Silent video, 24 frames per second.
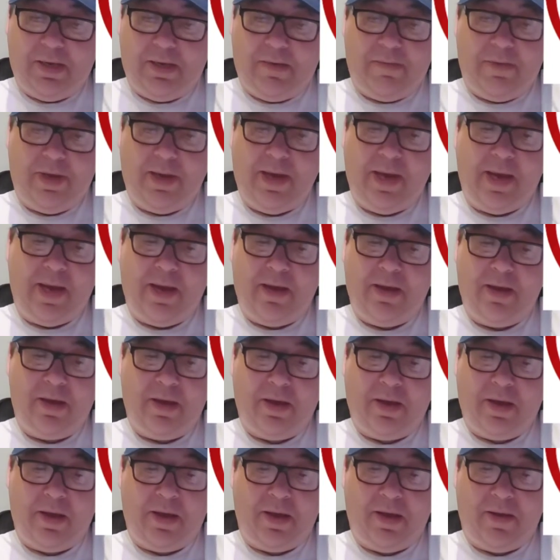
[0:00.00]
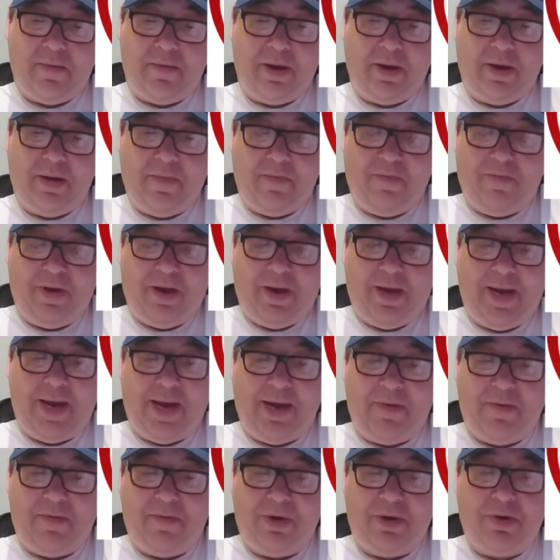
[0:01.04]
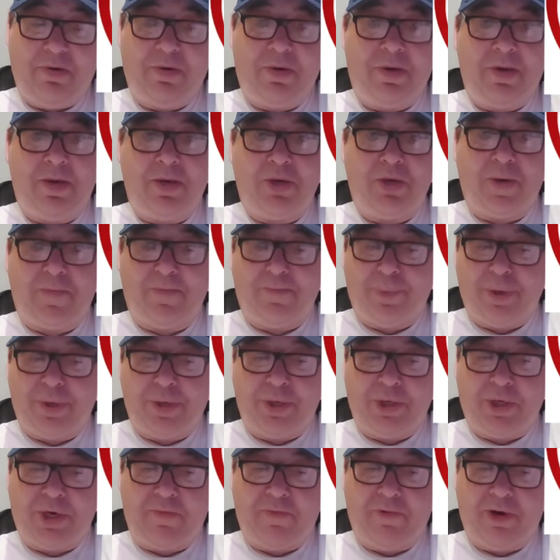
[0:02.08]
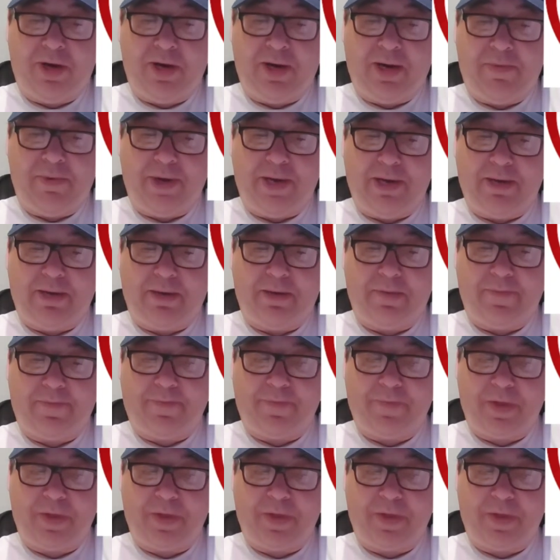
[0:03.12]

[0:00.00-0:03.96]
But yeah, again, took to Championship really well.